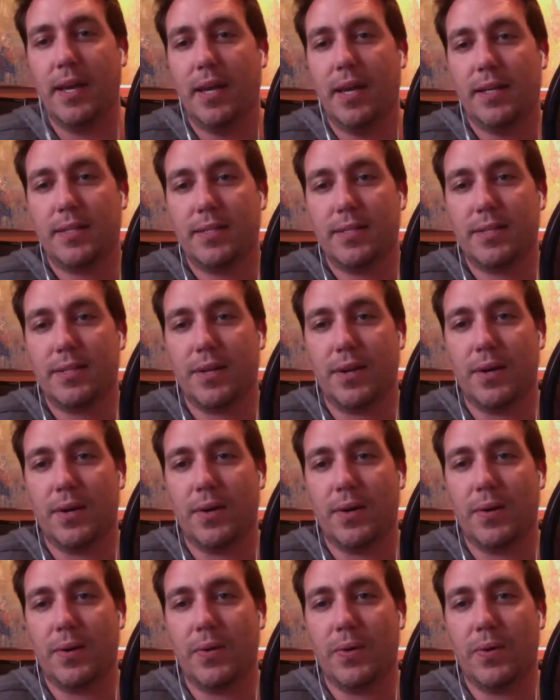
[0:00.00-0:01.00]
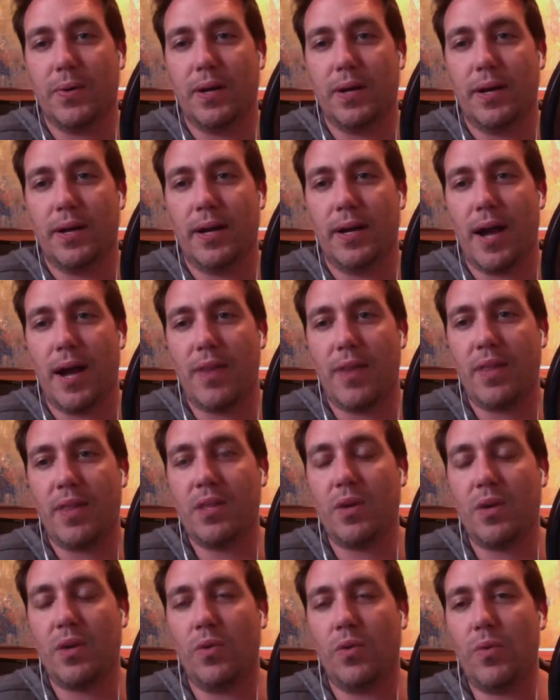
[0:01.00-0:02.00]
So I think the
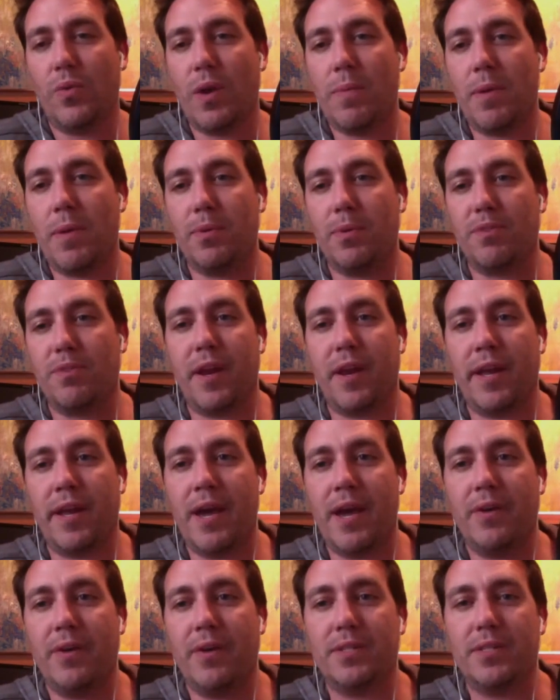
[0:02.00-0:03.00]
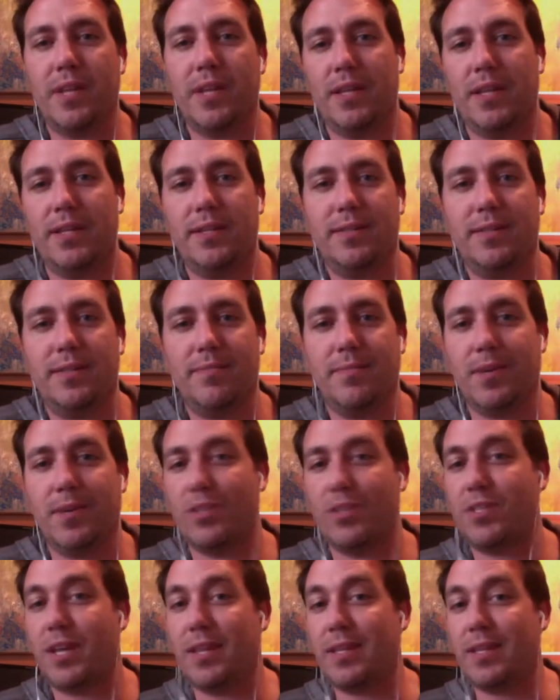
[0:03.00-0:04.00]
only way people are finding out is they are
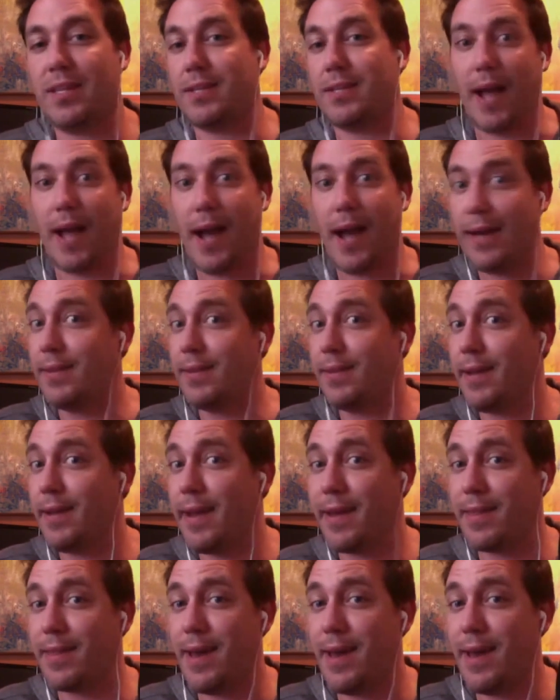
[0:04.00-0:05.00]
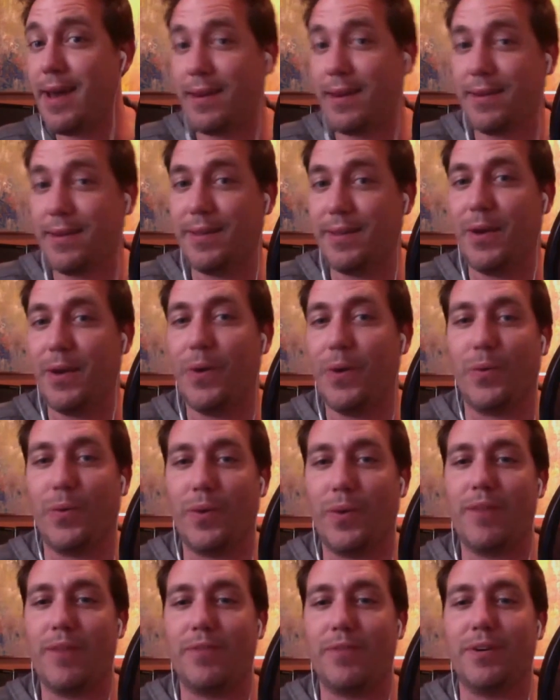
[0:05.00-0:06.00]
saying things like, I didn't like that, or
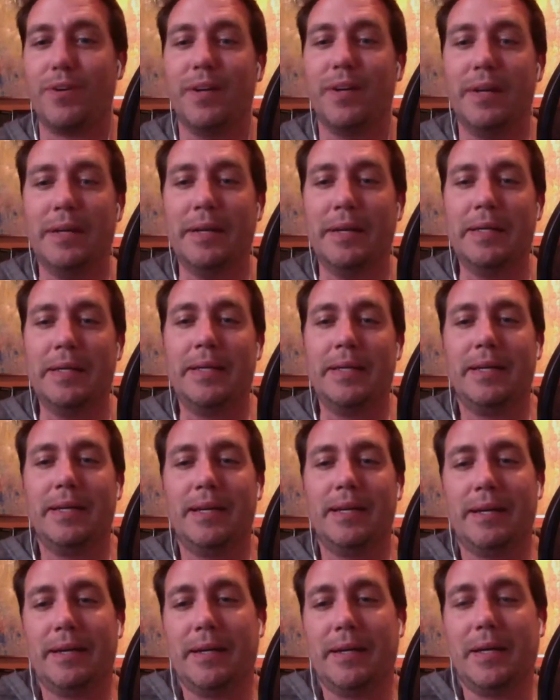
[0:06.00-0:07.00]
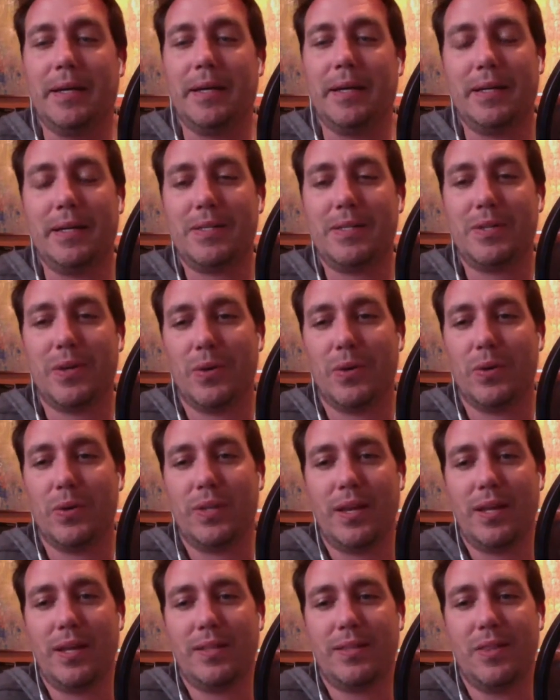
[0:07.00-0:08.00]
whatever. So
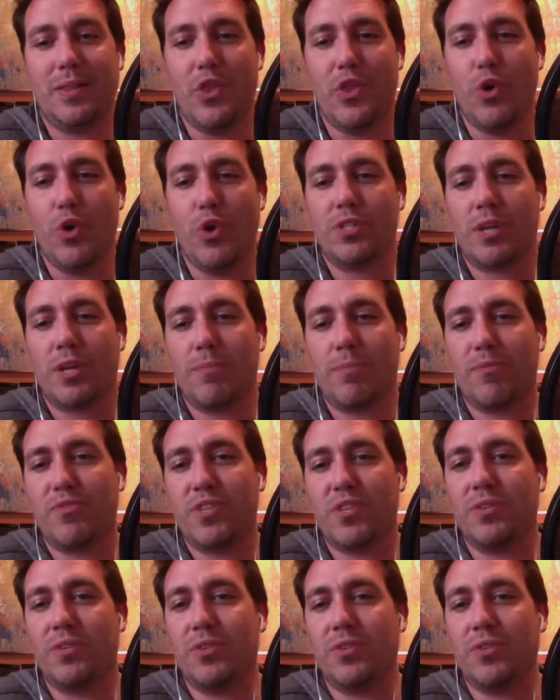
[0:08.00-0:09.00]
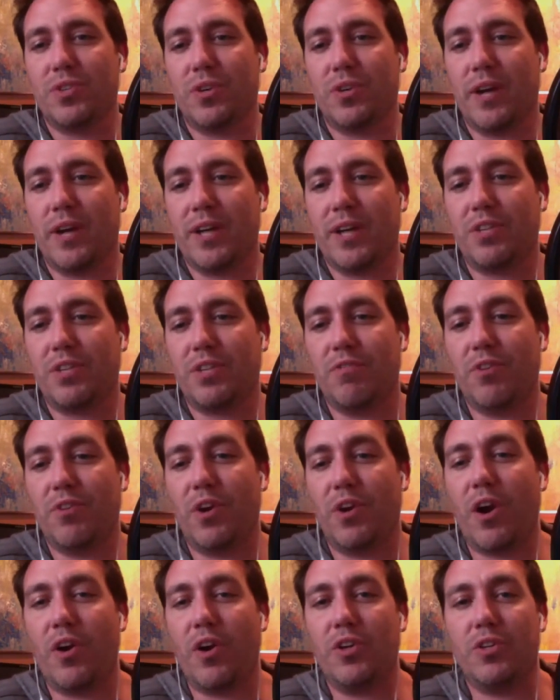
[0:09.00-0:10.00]
those type of signals are actually very
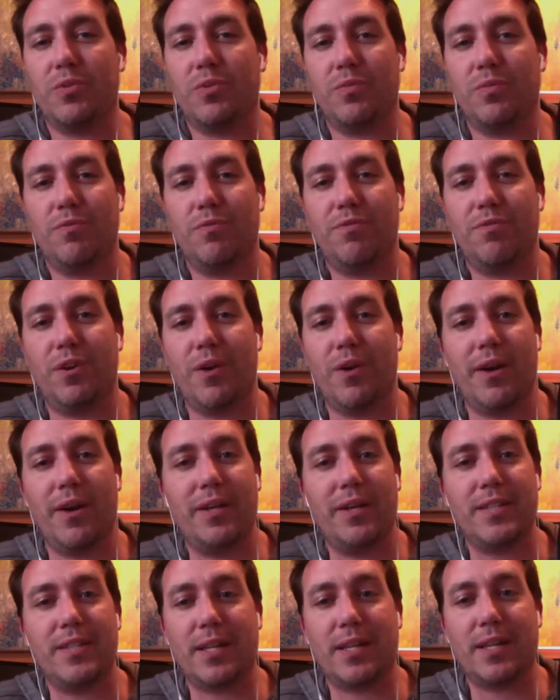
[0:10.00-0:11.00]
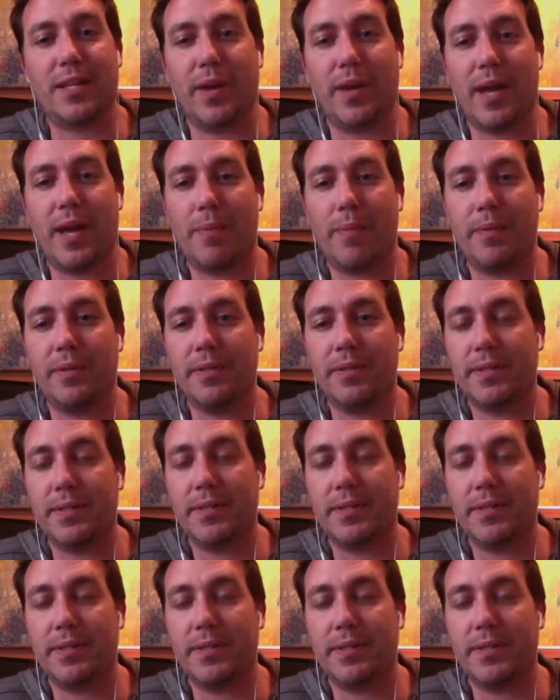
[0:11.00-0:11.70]
hard to figure out exactly what happened.